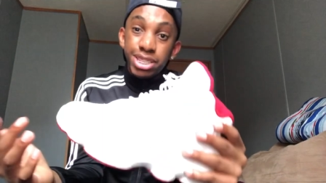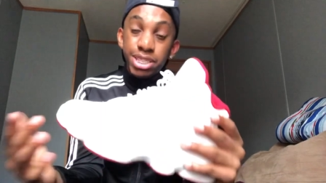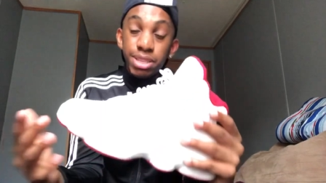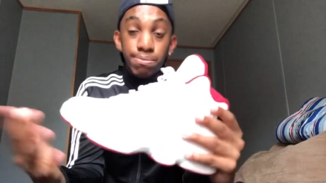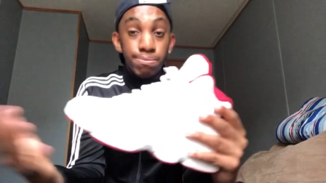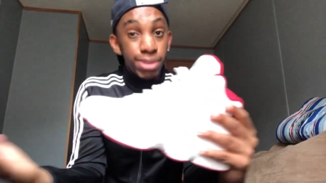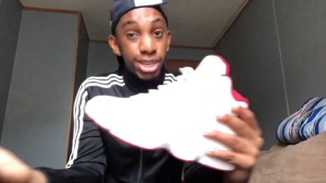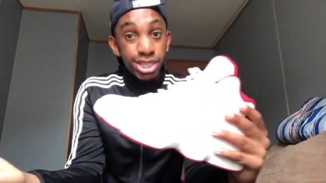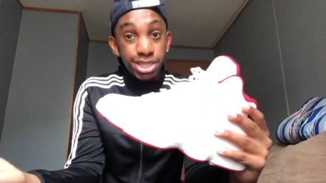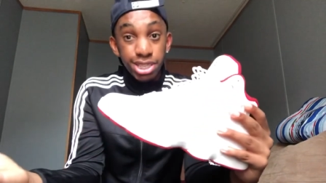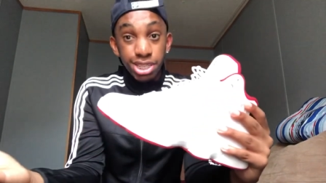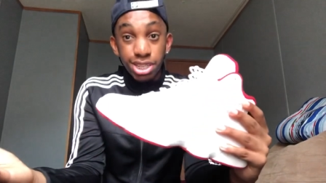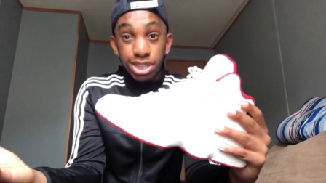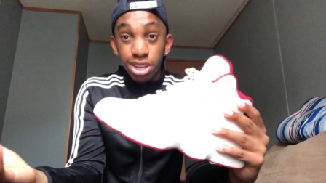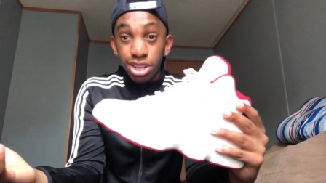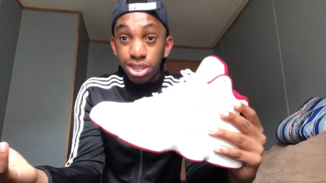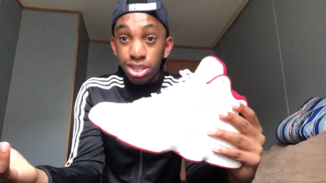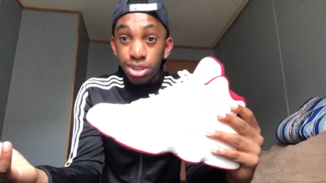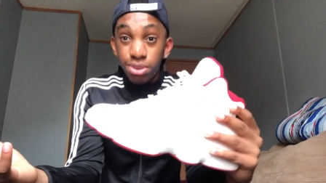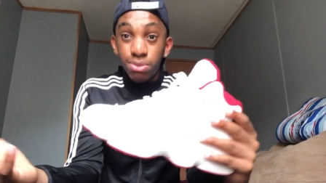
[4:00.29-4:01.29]
It's a basic
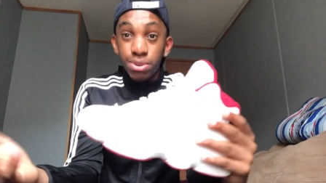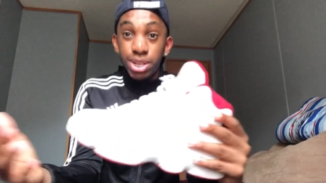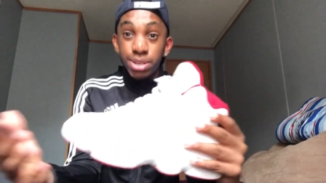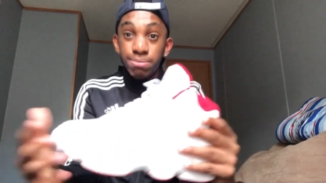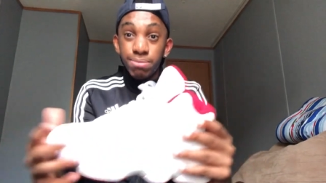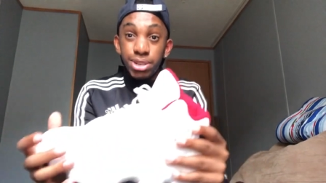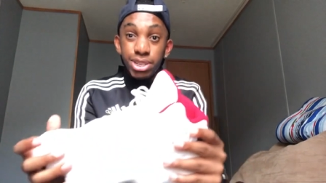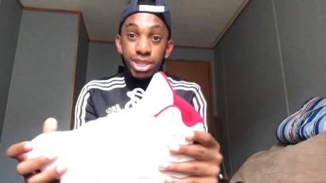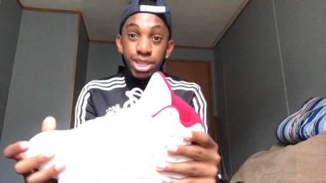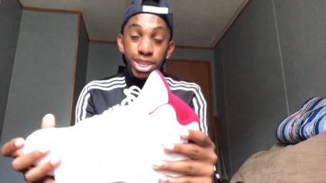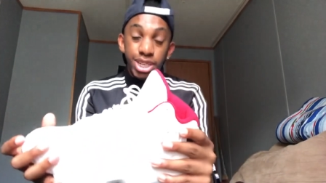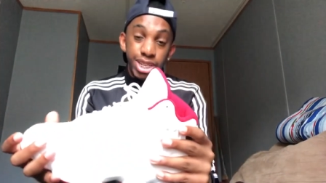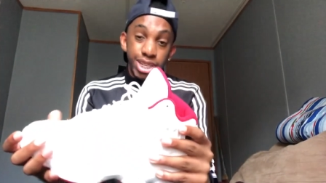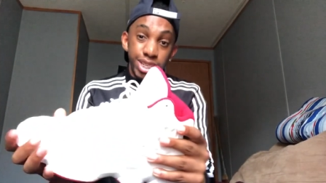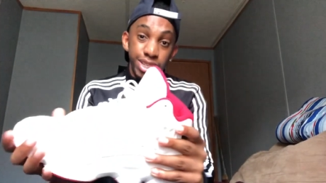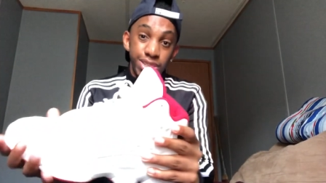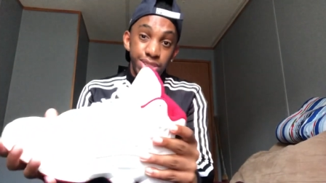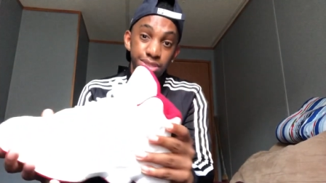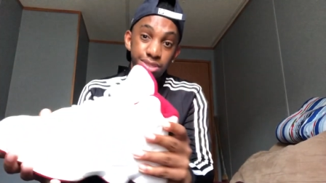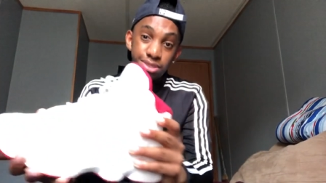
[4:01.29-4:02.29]
colorway, but
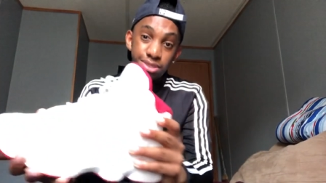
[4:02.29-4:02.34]
like,